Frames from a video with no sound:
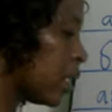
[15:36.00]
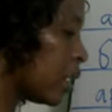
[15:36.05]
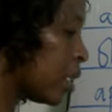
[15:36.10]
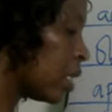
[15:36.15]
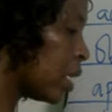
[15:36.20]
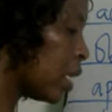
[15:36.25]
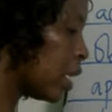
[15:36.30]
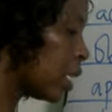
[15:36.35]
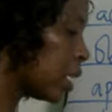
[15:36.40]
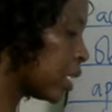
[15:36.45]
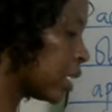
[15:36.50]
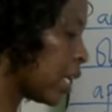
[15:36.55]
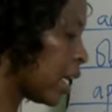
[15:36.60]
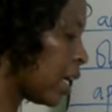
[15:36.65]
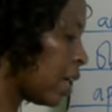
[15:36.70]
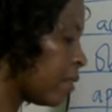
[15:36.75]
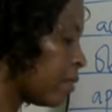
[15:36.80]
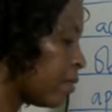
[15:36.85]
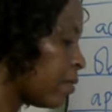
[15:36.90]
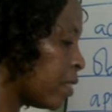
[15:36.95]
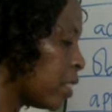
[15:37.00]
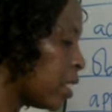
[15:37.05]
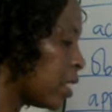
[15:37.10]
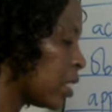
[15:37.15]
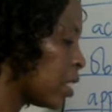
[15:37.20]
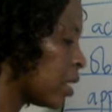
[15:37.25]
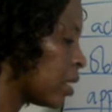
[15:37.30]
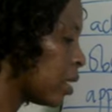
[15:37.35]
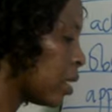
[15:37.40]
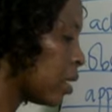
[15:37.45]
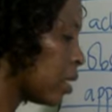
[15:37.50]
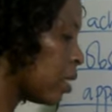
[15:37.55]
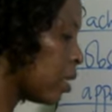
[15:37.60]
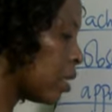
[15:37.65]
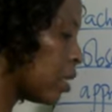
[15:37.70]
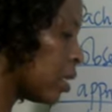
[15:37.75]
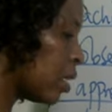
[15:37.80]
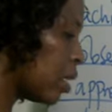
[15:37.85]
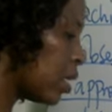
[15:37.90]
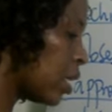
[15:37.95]
They served.
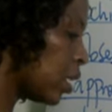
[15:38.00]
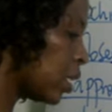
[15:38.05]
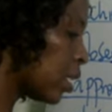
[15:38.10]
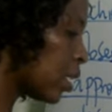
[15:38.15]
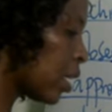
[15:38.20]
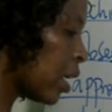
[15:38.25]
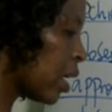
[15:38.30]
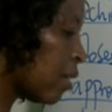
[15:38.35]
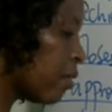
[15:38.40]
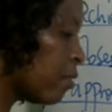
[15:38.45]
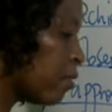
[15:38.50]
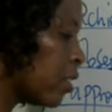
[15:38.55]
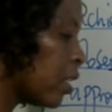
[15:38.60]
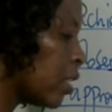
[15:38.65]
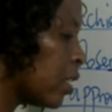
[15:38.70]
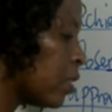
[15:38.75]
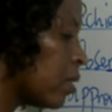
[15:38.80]
They served.